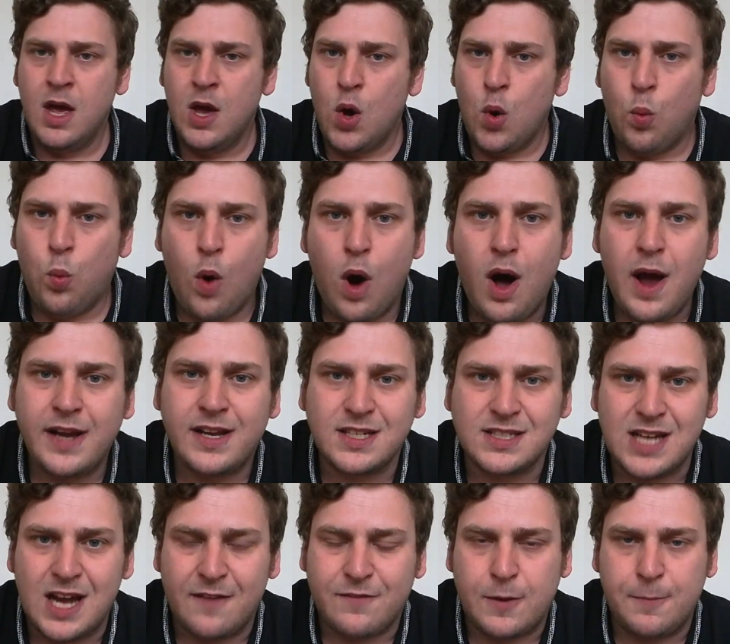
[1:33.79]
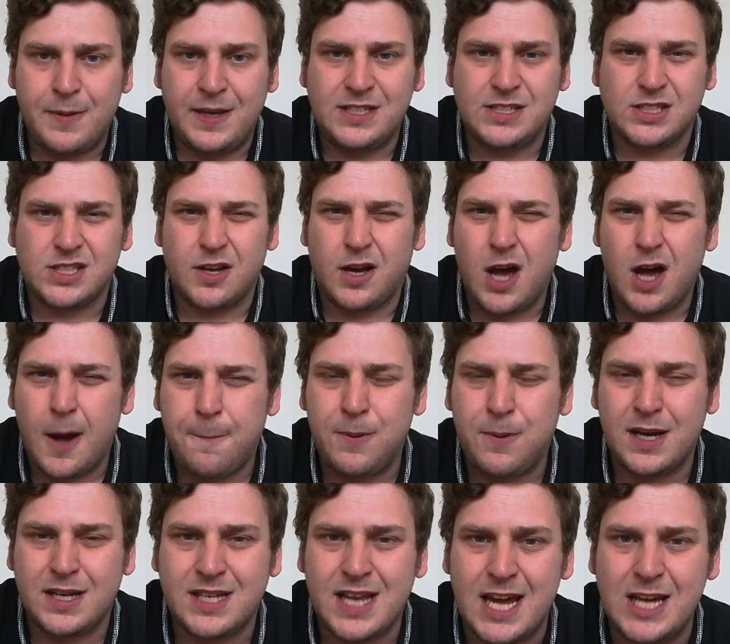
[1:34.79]
Why does it have to be just a
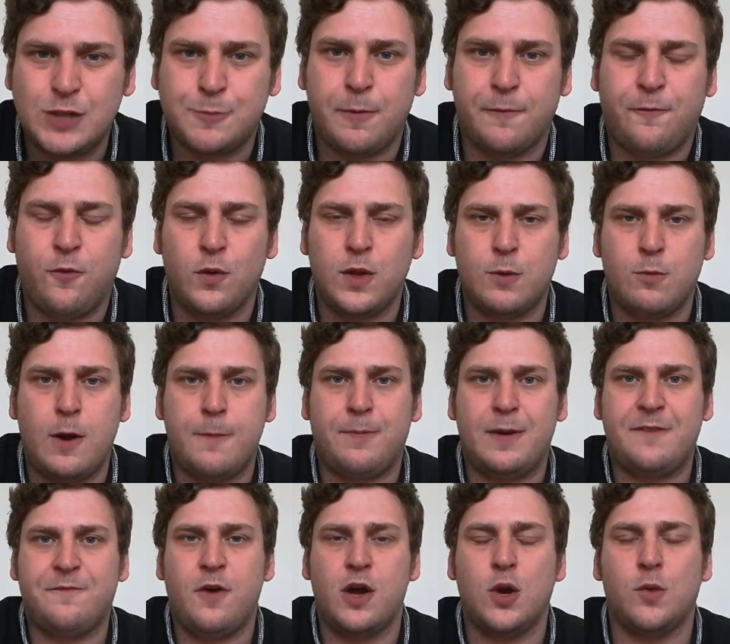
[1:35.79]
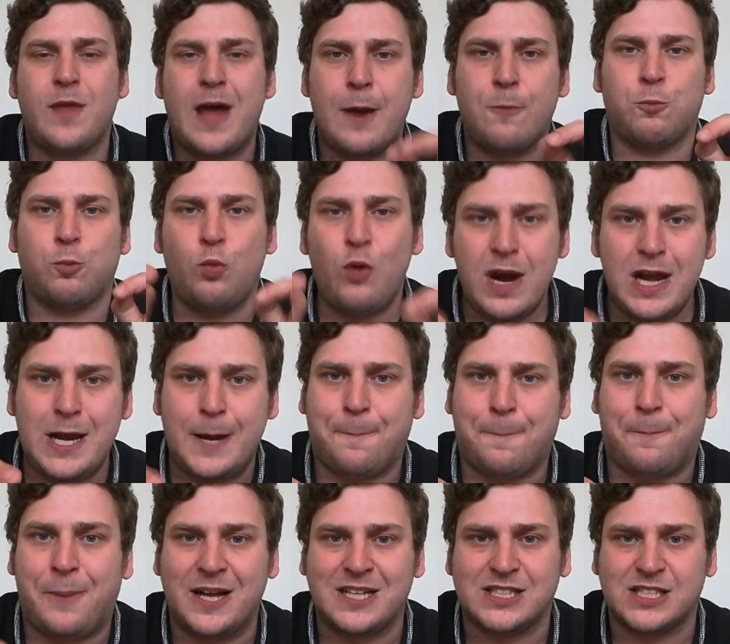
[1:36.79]
couple of days before the Europa League final? That really
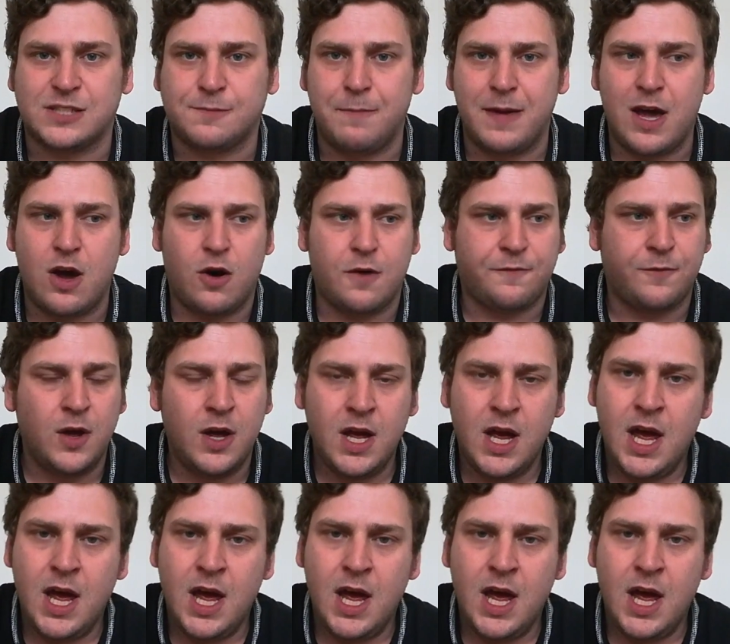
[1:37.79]
pisses me off.